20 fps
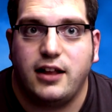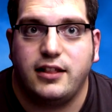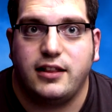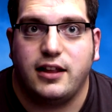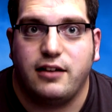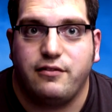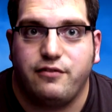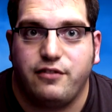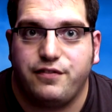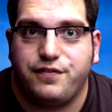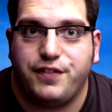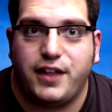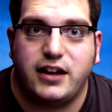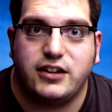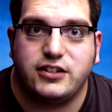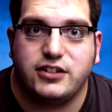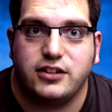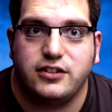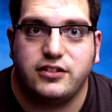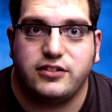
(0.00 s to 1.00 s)
and their
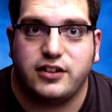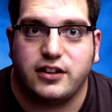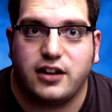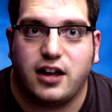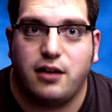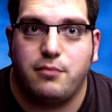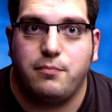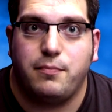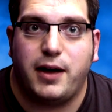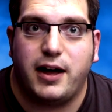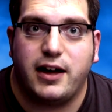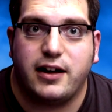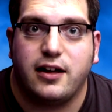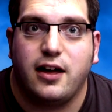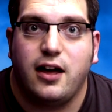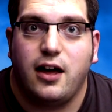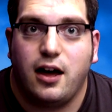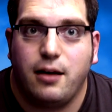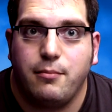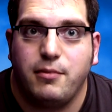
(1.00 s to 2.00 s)
reflections that come back
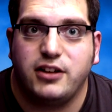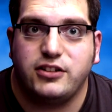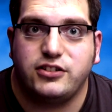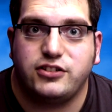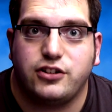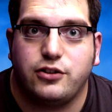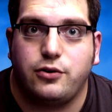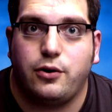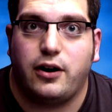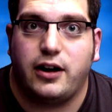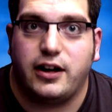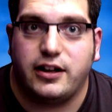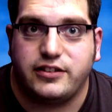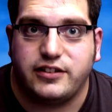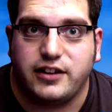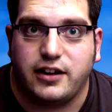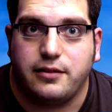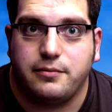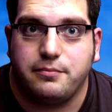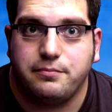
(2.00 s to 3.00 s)
are much
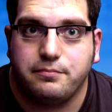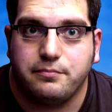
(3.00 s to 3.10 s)
quieter.